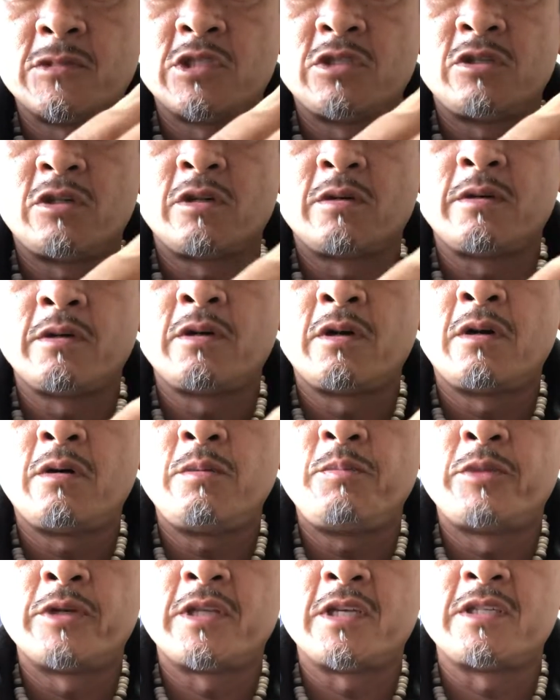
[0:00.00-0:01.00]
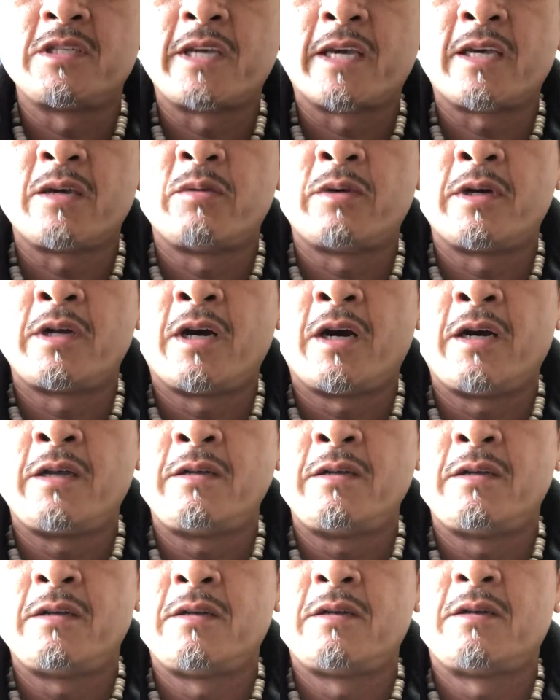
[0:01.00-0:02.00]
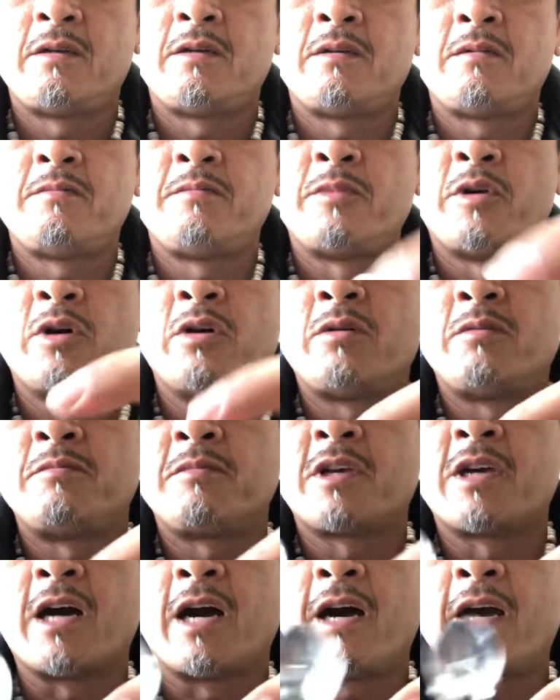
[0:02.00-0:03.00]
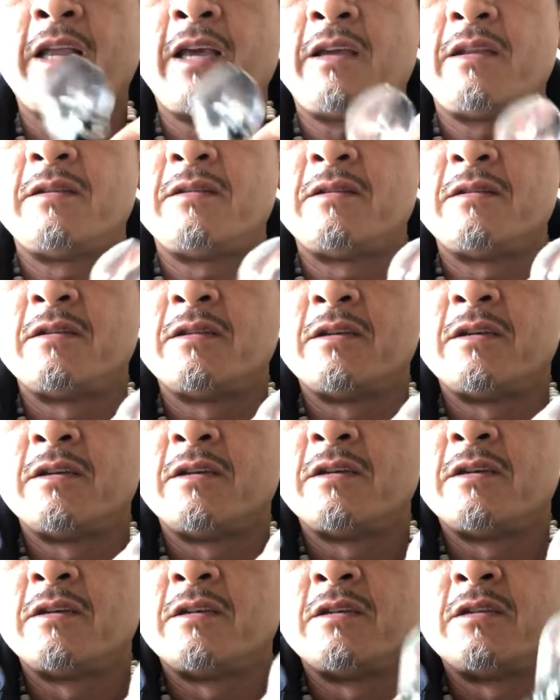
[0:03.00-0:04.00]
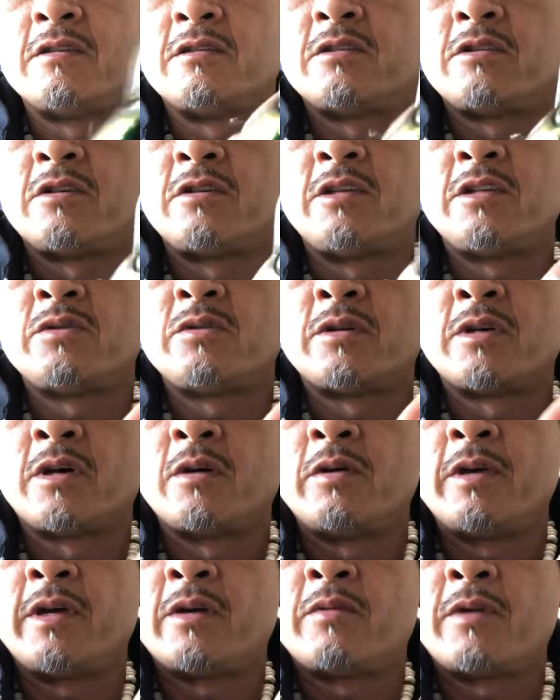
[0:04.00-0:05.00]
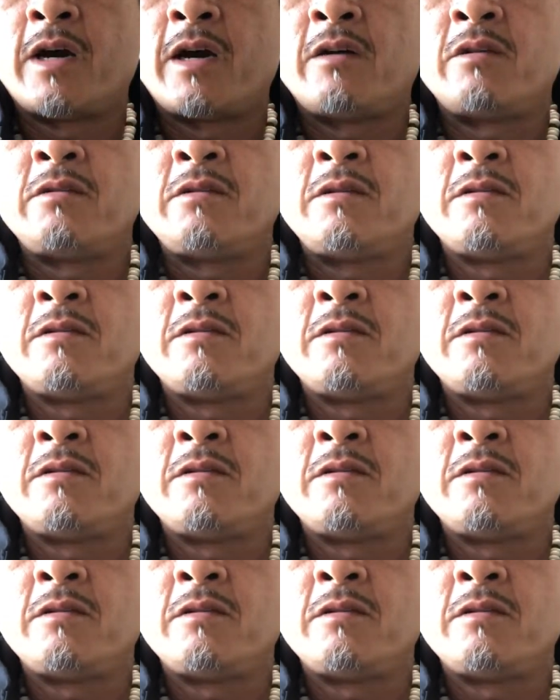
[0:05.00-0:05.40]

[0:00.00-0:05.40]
There we go. Put the second one on. Boom. Got it. Turn this one all the way around.